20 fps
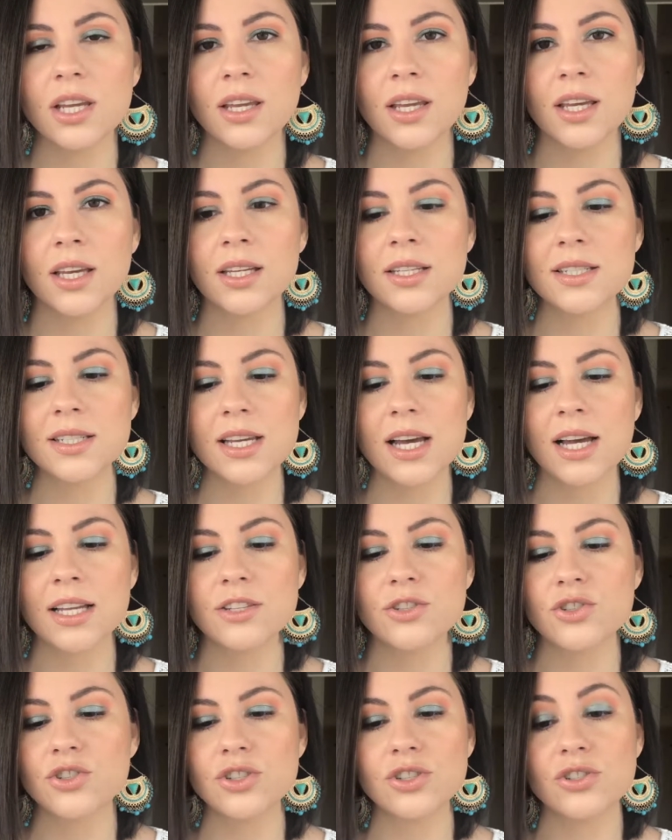and I
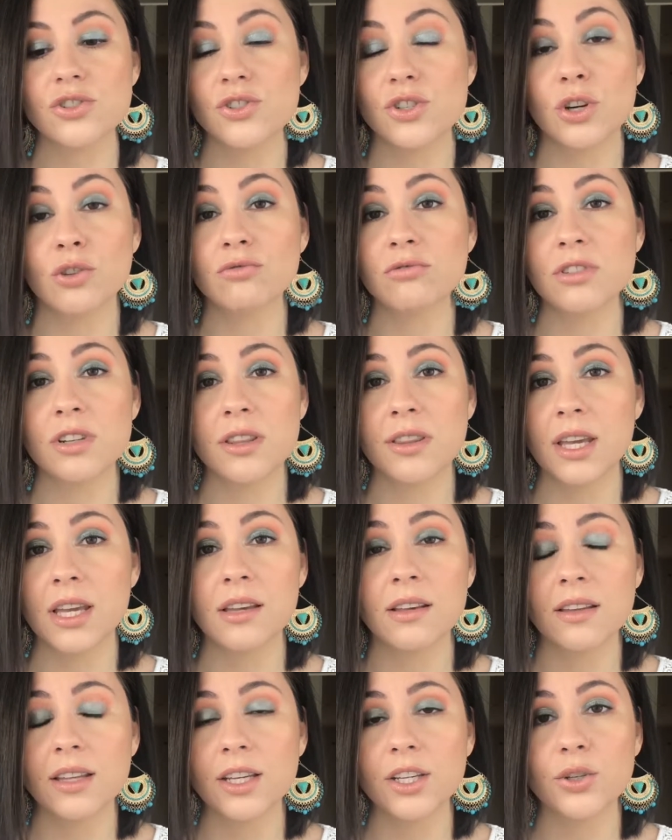just don't
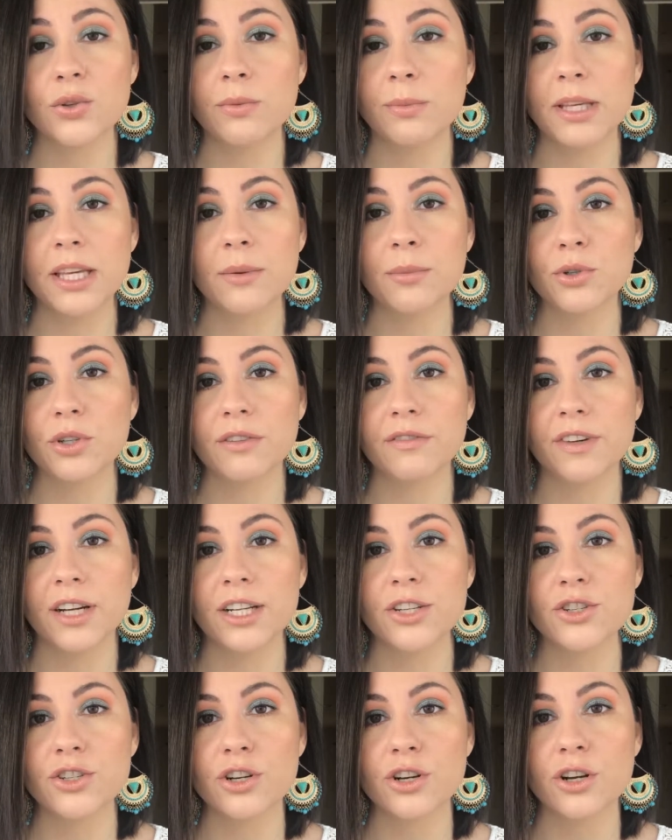think that you'd be able to
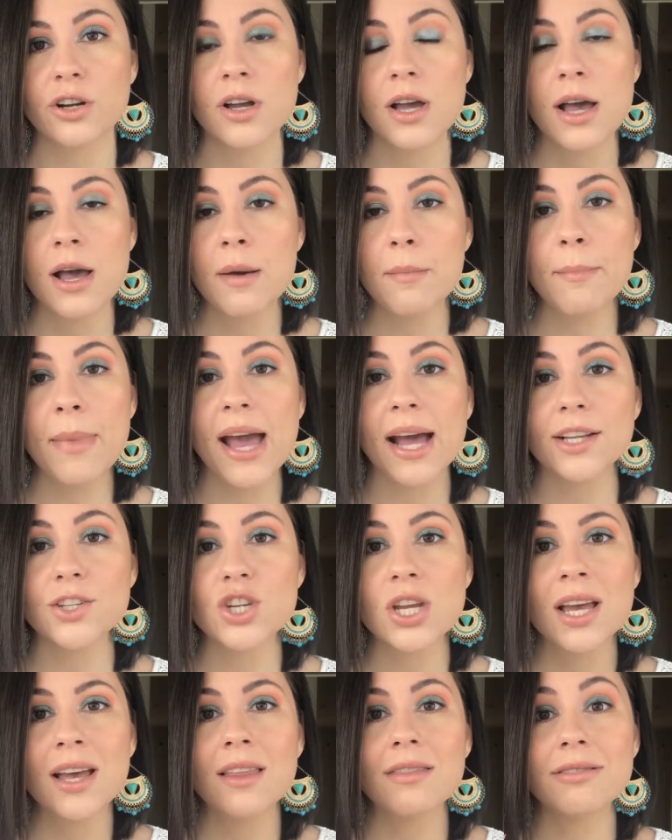find your match.